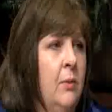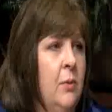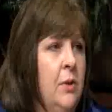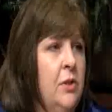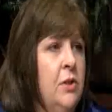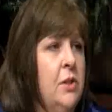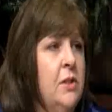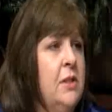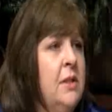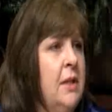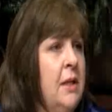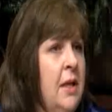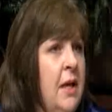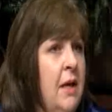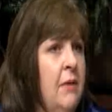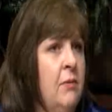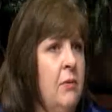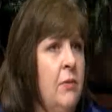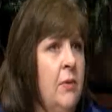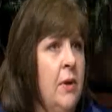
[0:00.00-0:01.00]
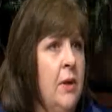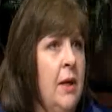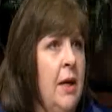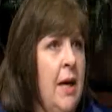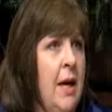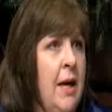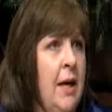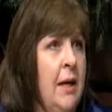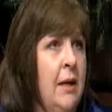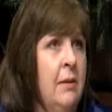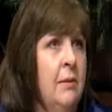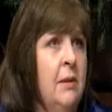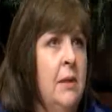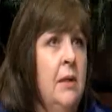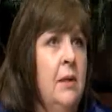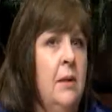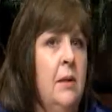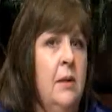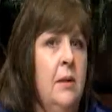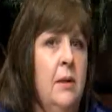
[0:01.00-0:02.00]
we just didn't have a very high
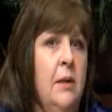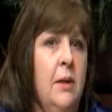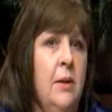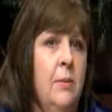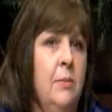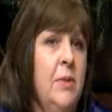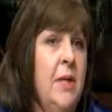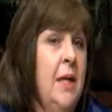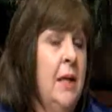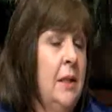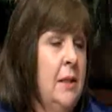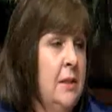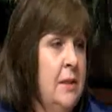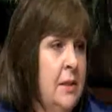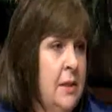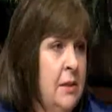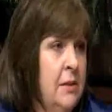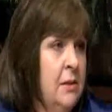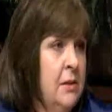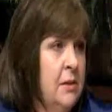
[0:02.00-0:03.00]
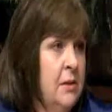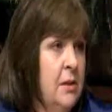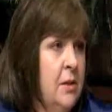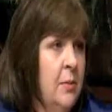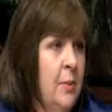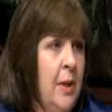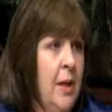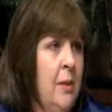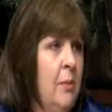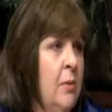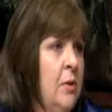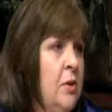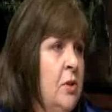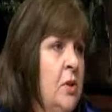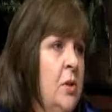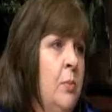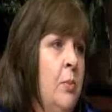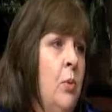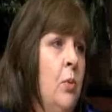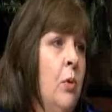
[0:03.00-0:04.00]
daily census to be able to
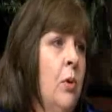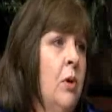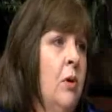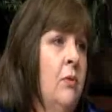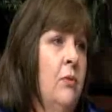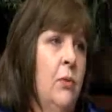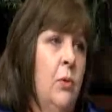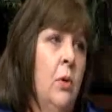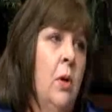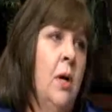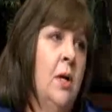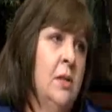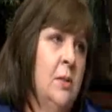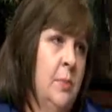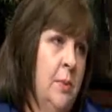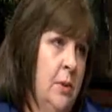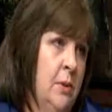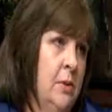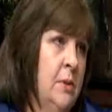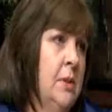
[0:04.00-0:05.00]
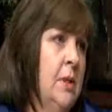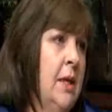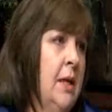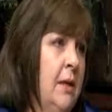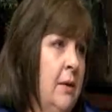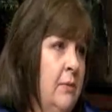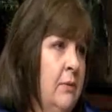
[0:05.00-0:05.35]
support a full hospital staff.